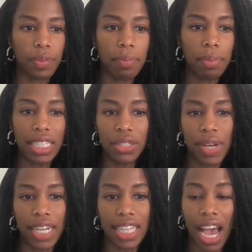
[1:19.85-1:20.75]
Please join
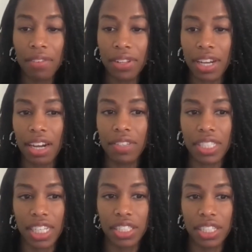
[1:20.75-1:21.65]
us after the
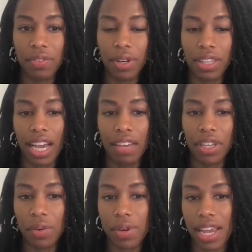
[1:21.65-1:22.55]
conversation for a live
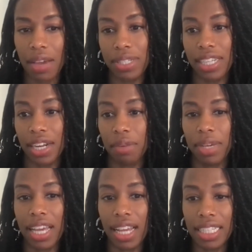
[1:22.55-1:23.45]
Q&A with Sangram
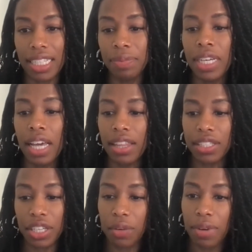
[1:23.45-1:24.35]
and Kelli. There's
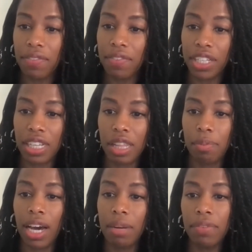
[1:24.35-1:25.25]
a Q&A function at the
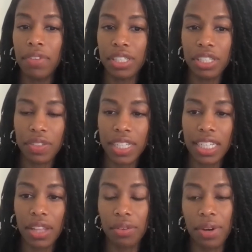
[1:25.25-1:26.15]
bottom of your
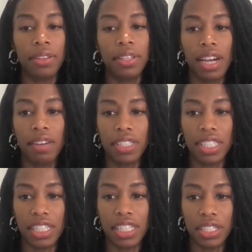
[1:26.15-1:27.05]
screen. Throughout the
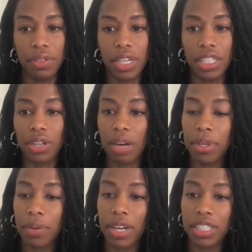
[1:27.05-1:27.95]
conversation, you can drop your
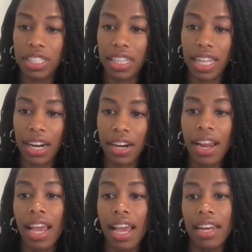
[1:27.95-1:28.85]
questions in there,
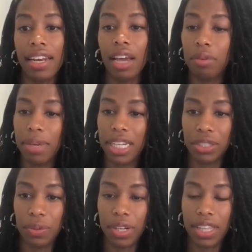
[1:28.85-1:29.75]
and I will make
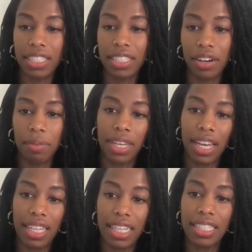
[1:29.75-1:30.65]
sure that Sangram and
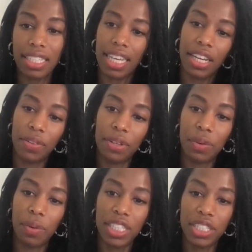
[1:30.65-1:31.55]
Kelli hear those
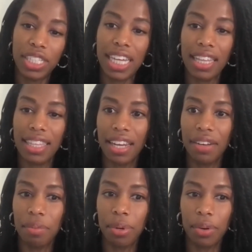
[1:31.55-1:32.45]
questions at the end of
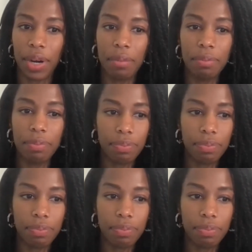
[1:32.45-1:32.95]
the program.